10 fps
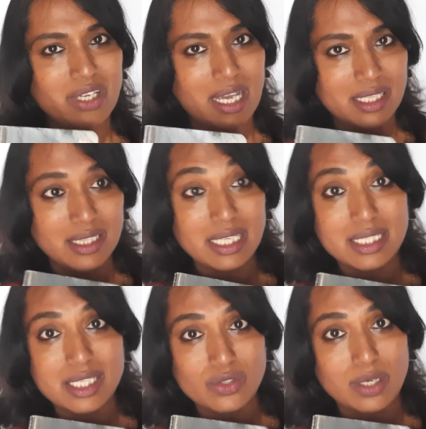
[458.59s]
the
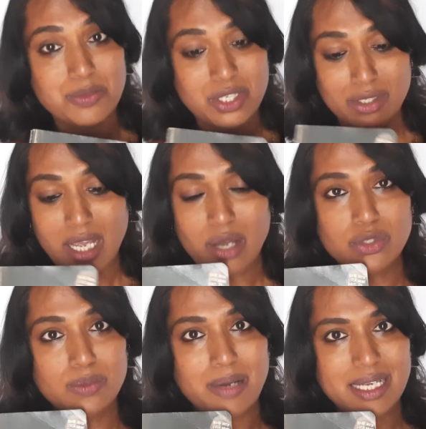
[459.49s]
description how to
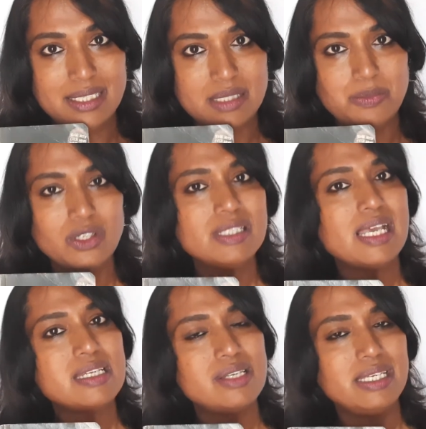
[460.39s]
buy this book is
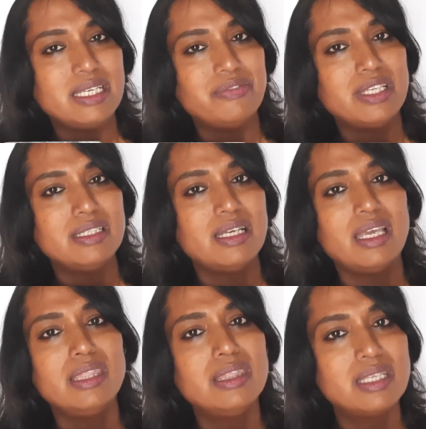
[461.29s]
actually given
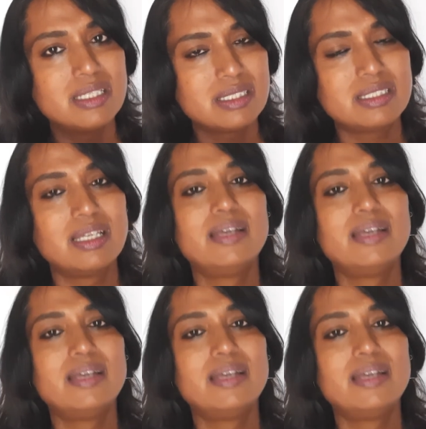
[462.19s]
in this